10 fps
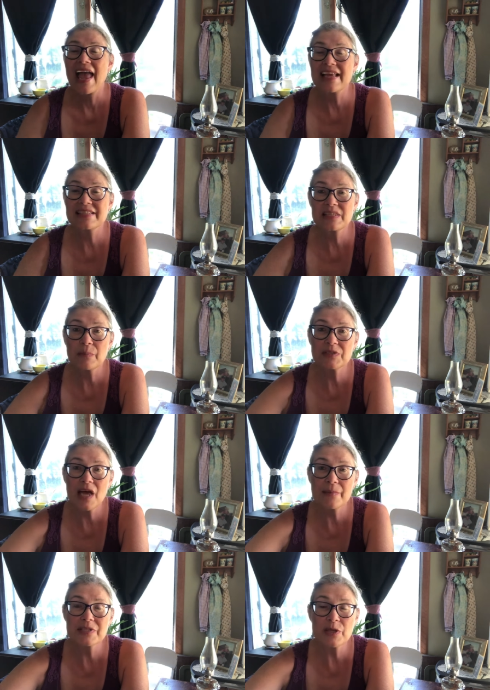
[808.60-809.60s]
And
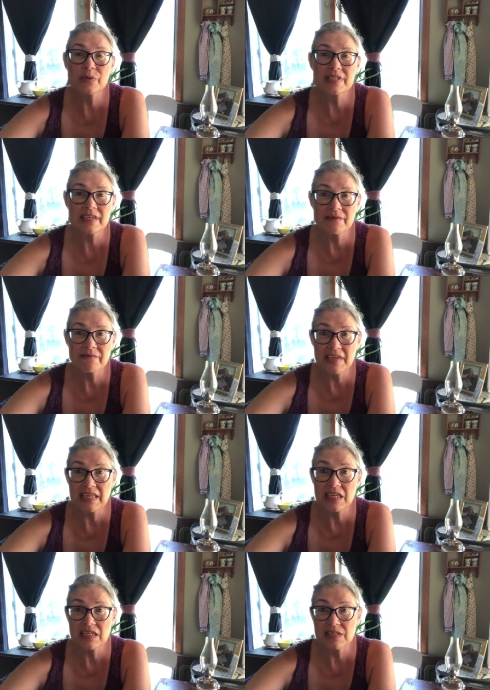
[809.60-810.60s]
sometimes those
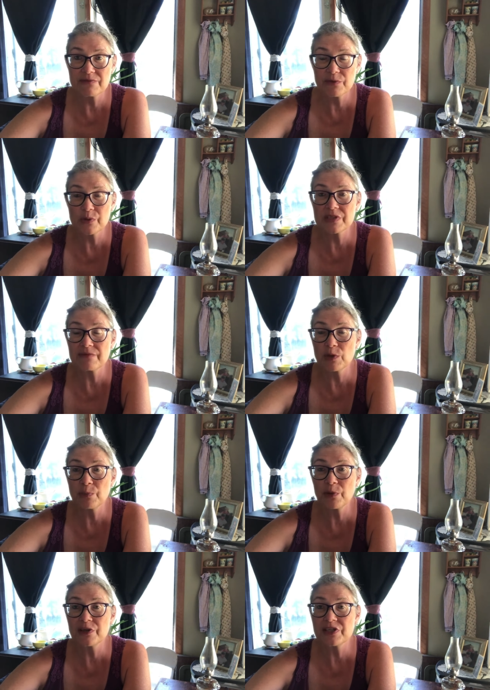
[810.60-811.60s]
convenience foods, if
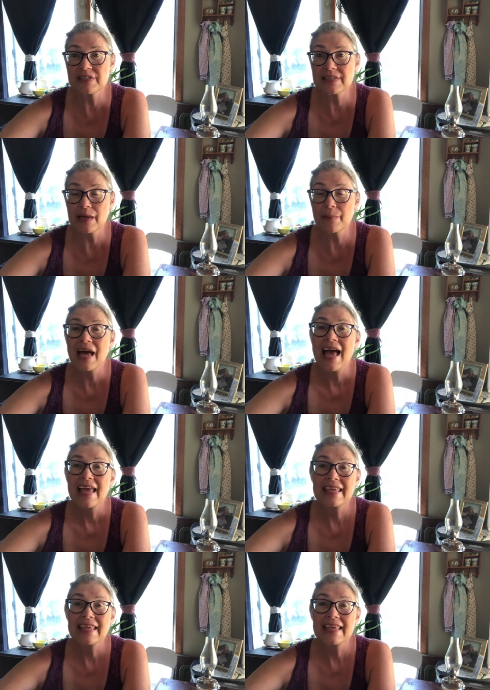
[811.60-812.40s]
you purchase them,